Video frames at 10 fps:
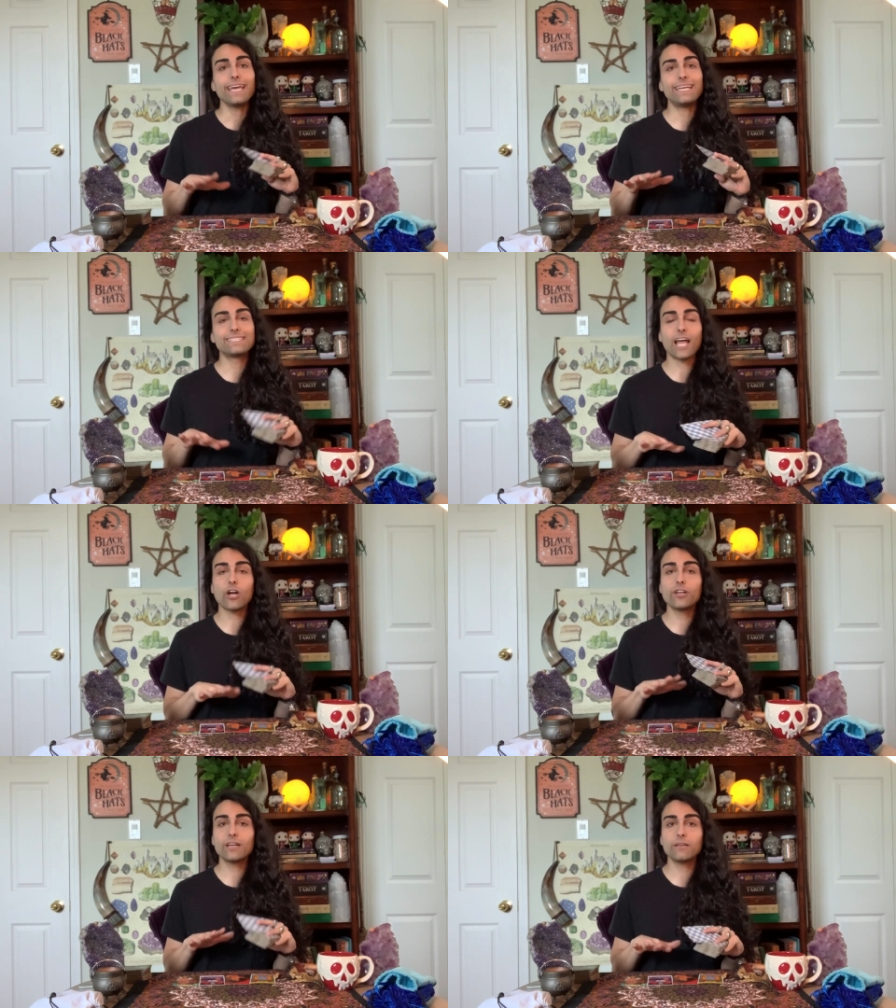It's
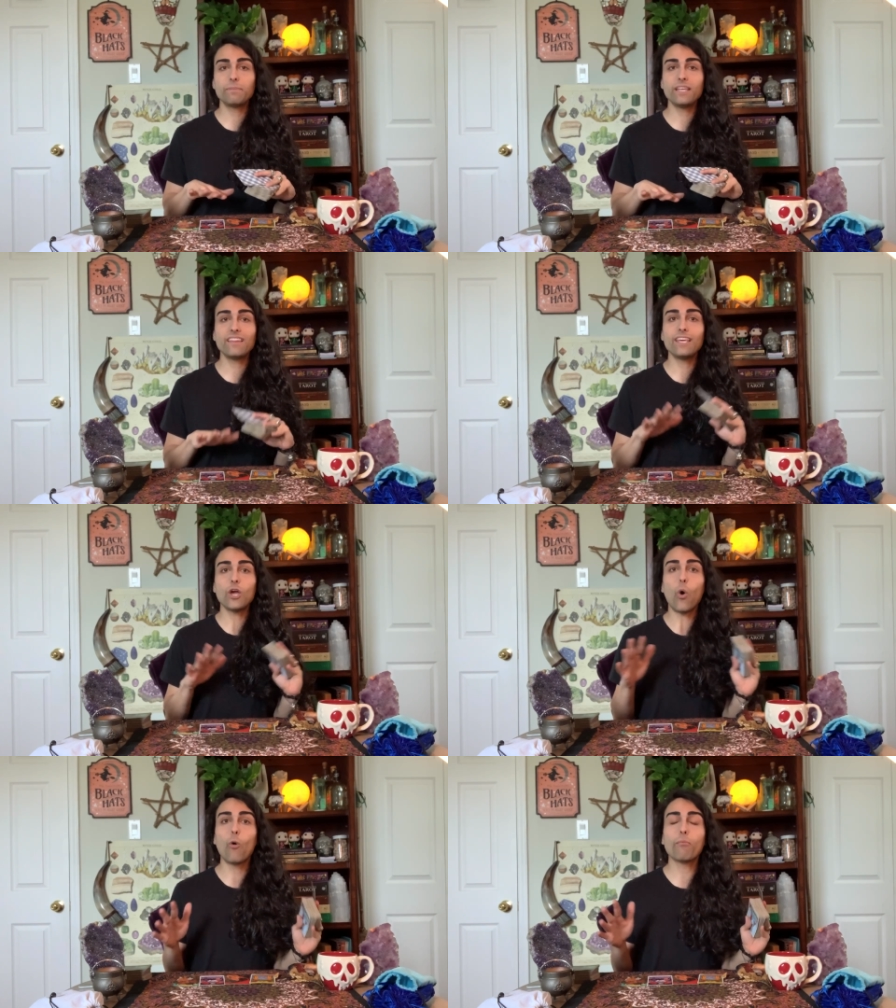not going to be the
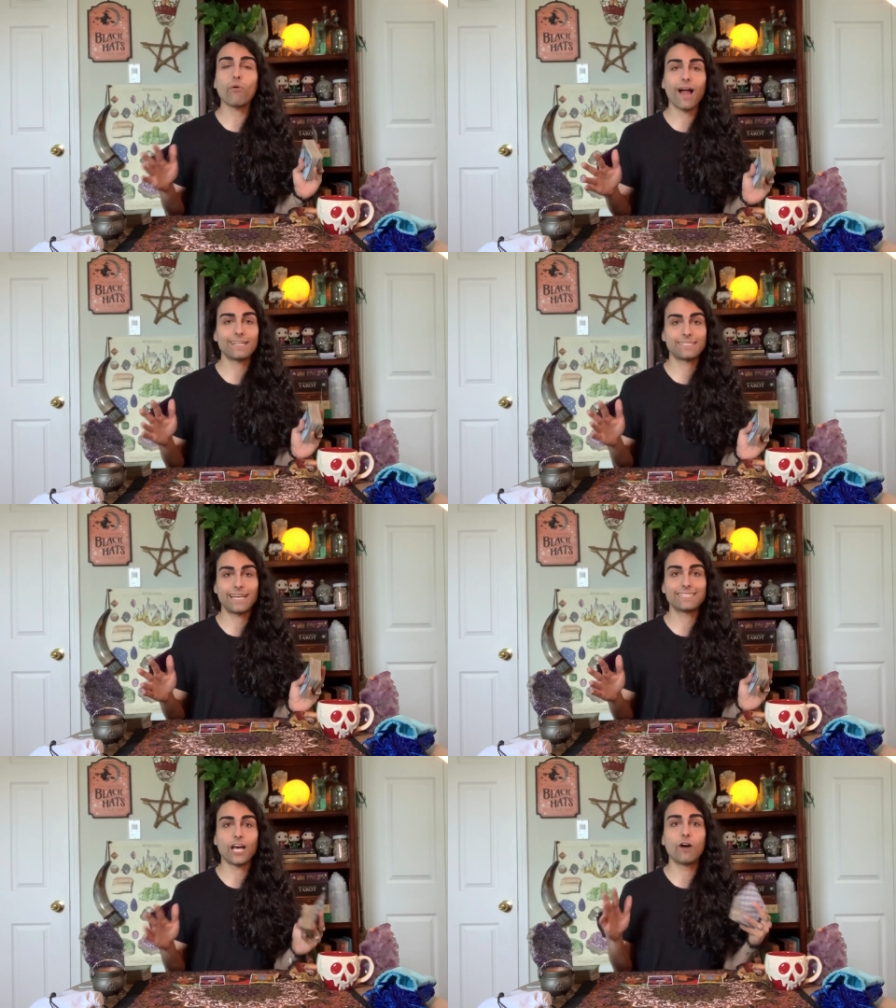whole
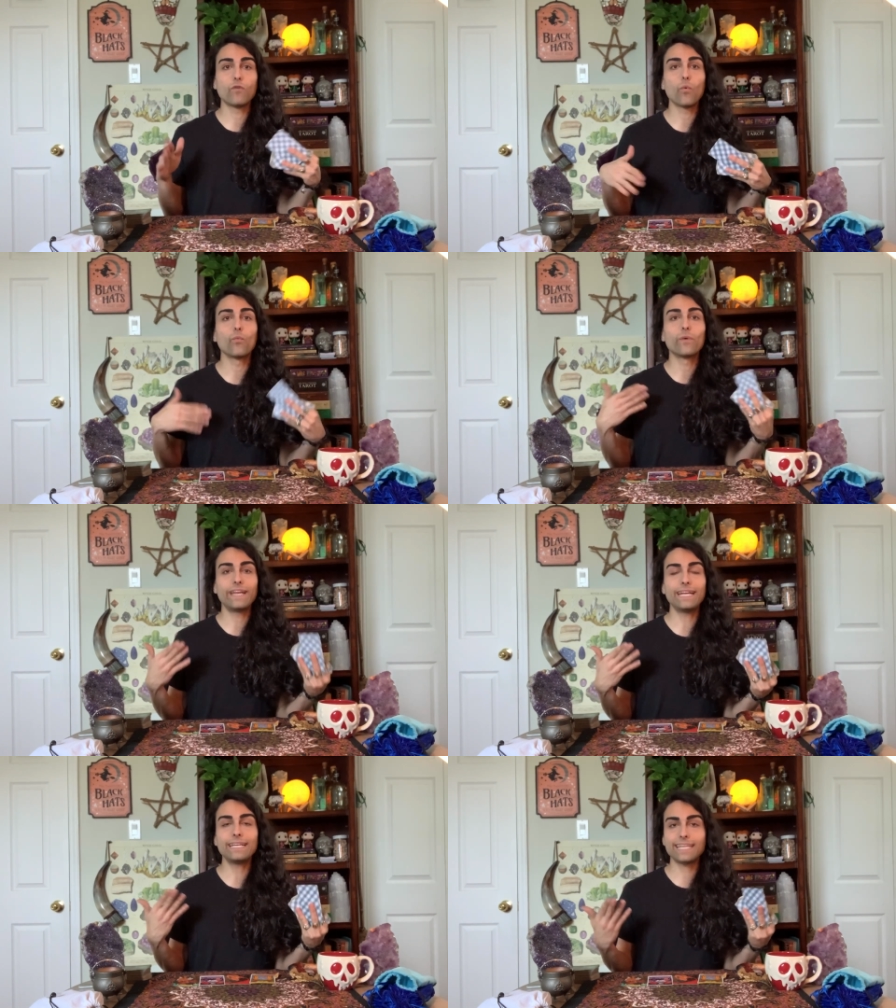process of
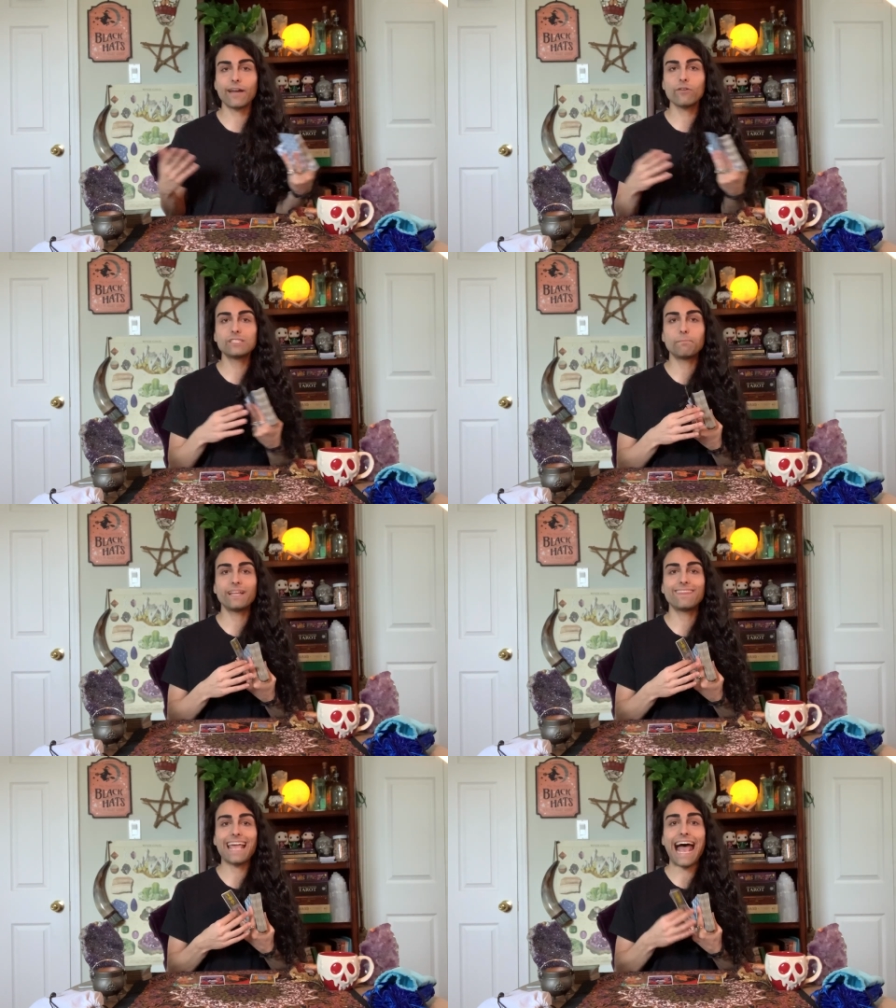reading tarots,
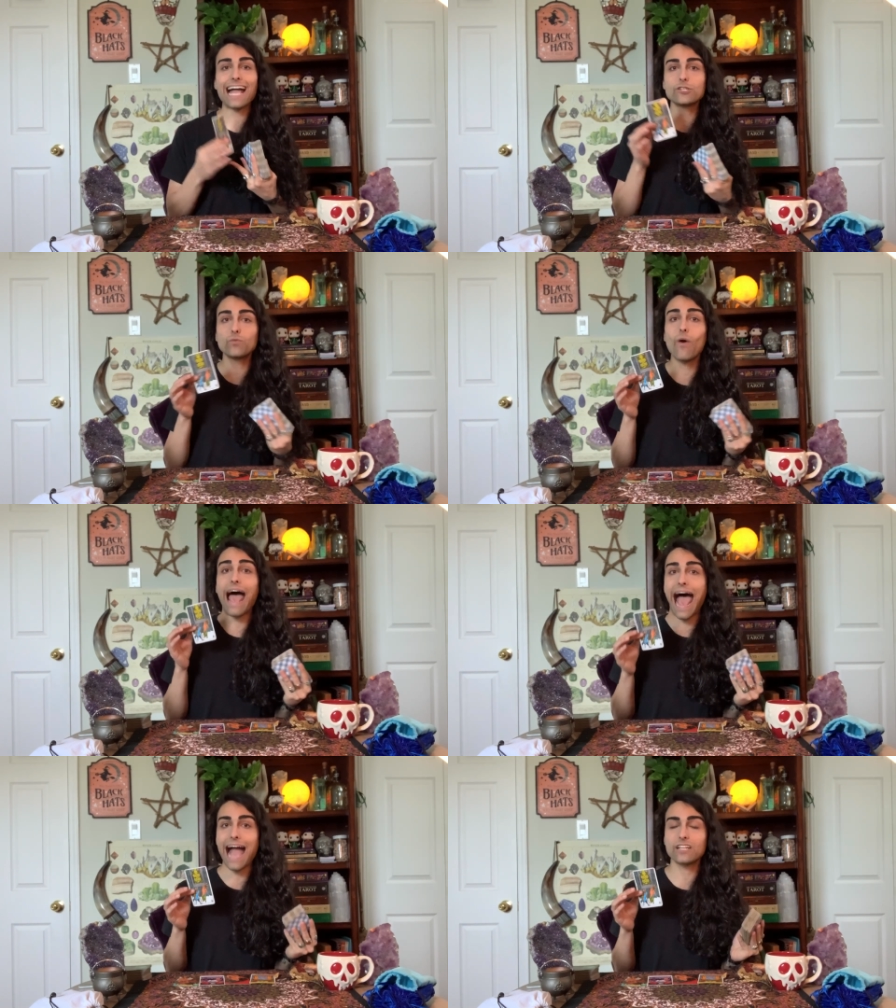but the
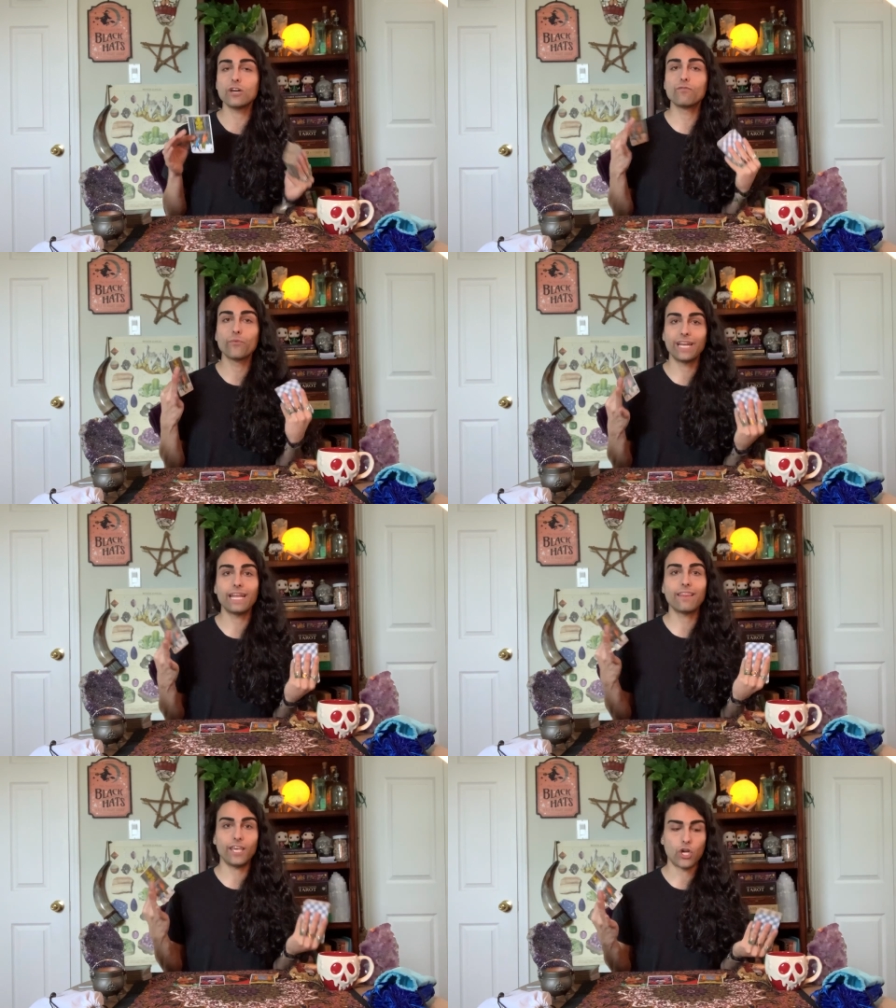actual act of
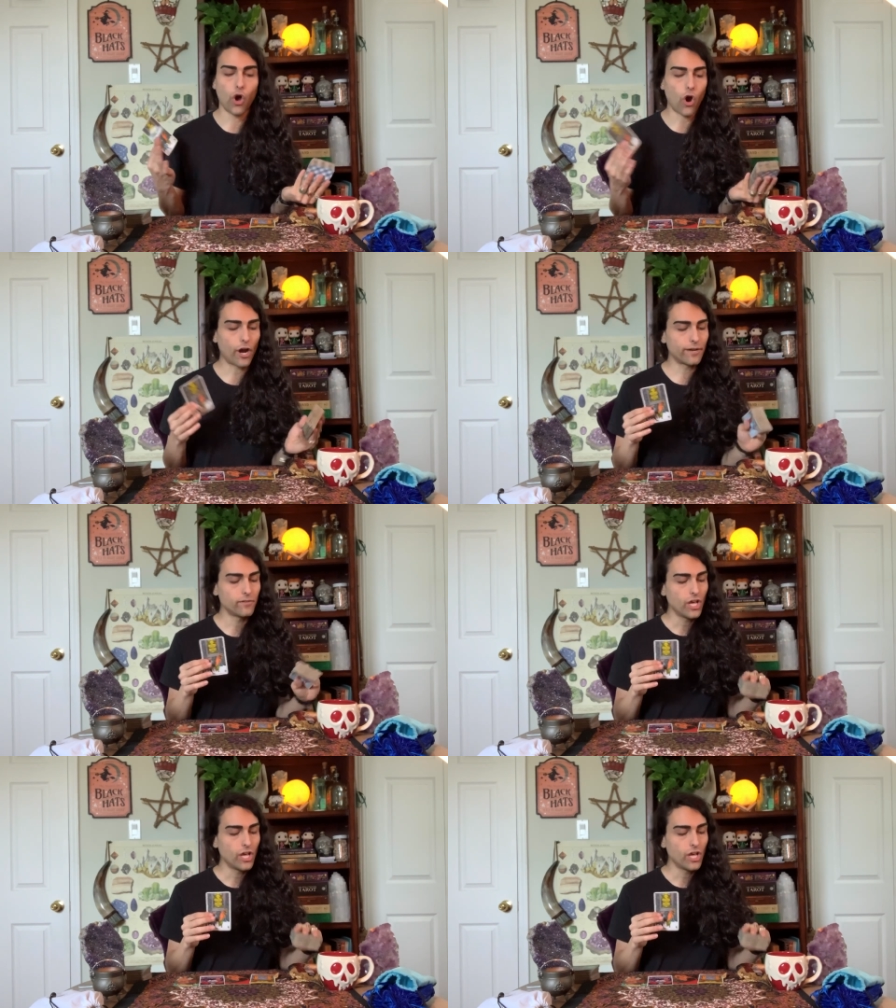reading the card.